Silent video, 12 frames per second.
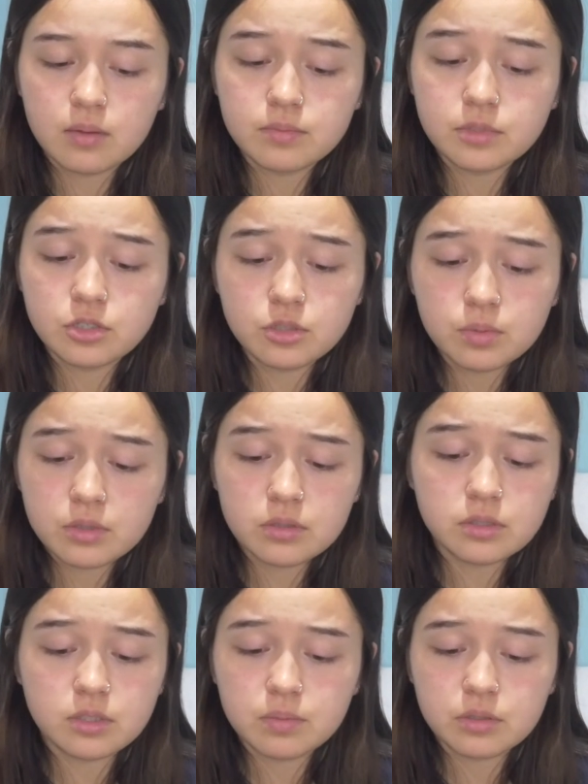Super
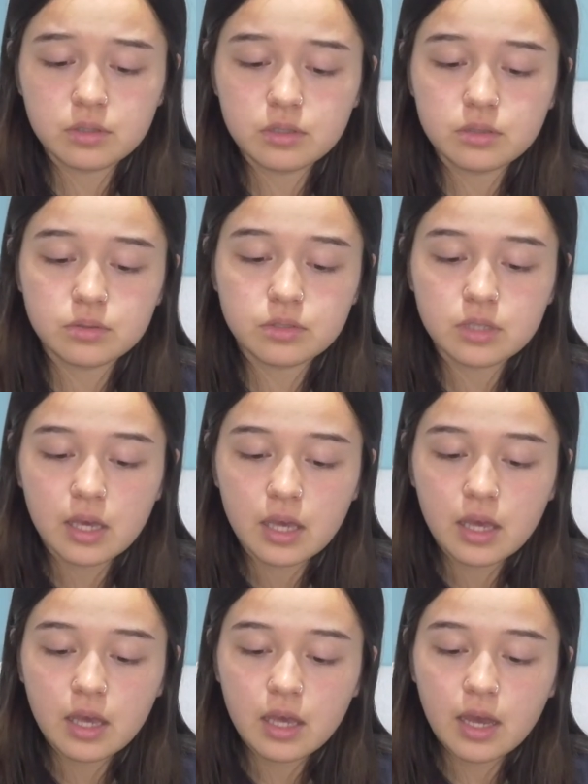simple to use.
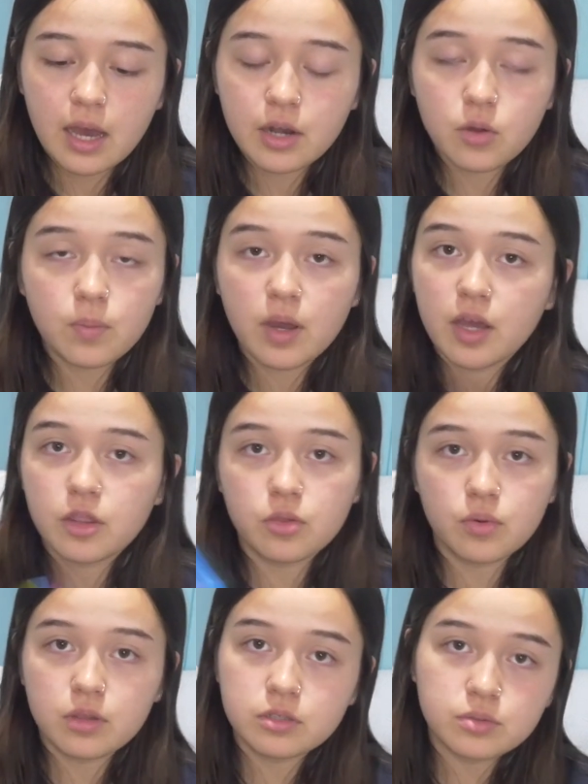I don't mind
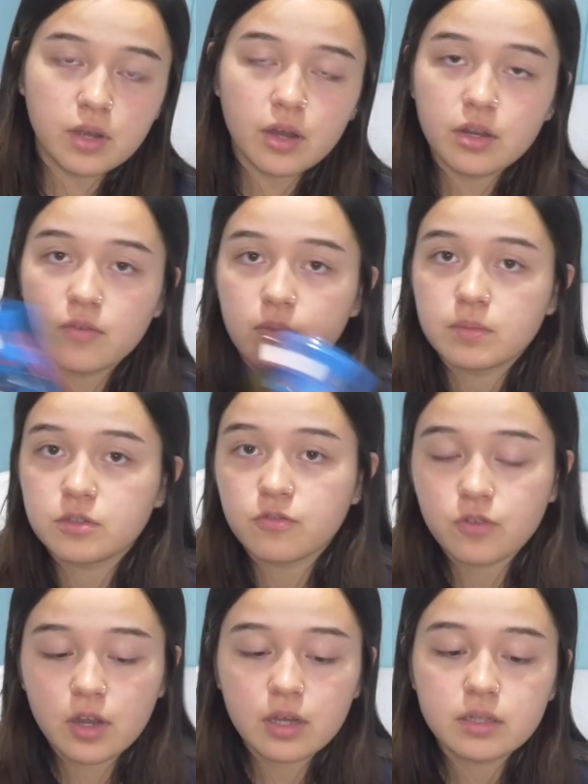throwing this around, giving them to
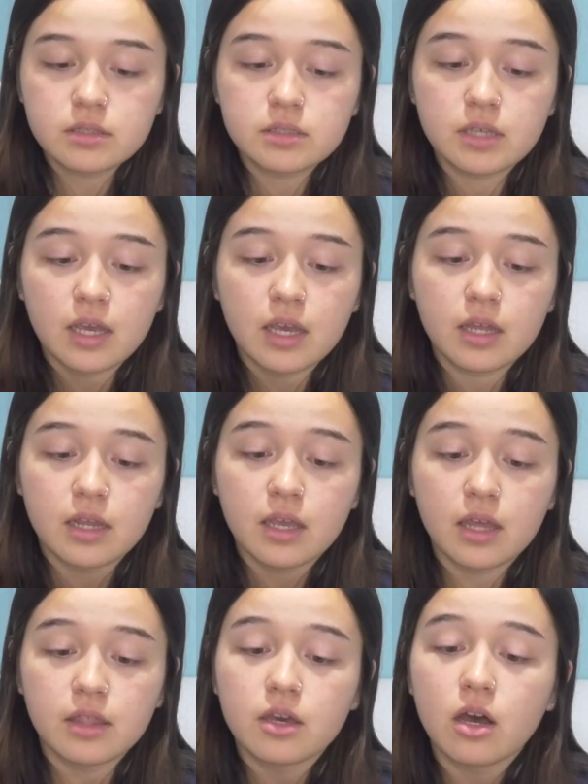friends, and
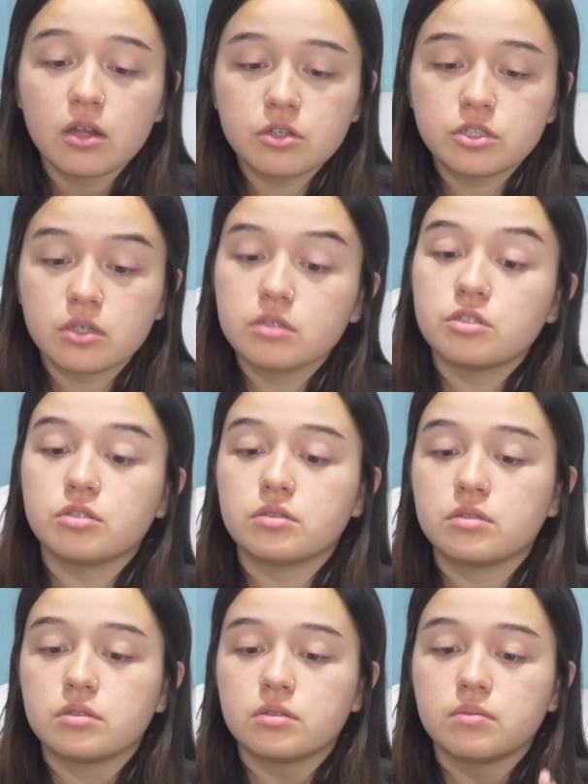again, the color gels
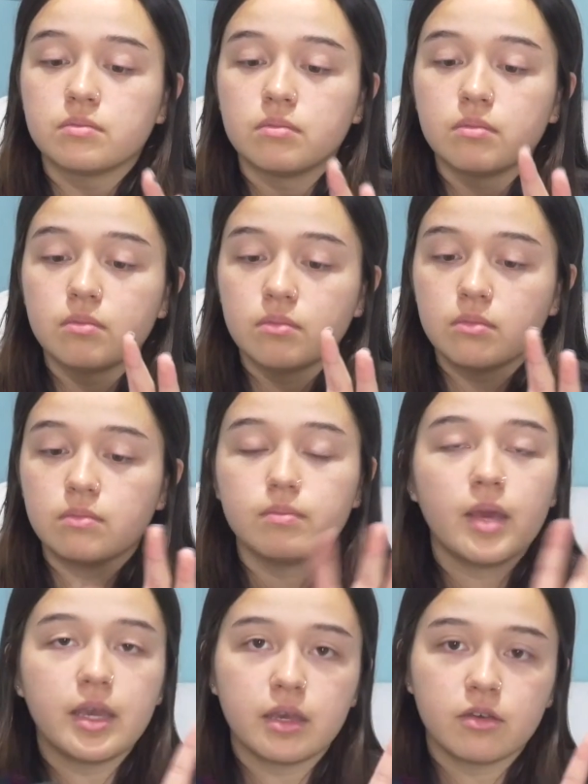just
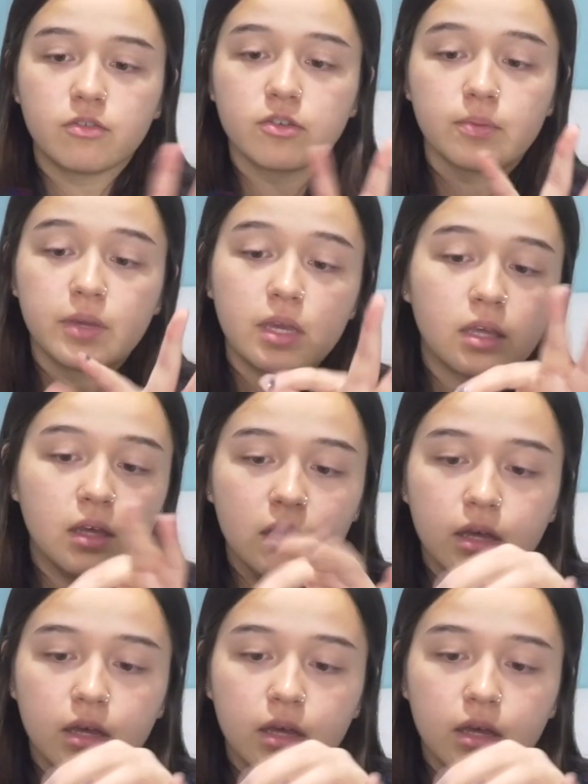make it for me.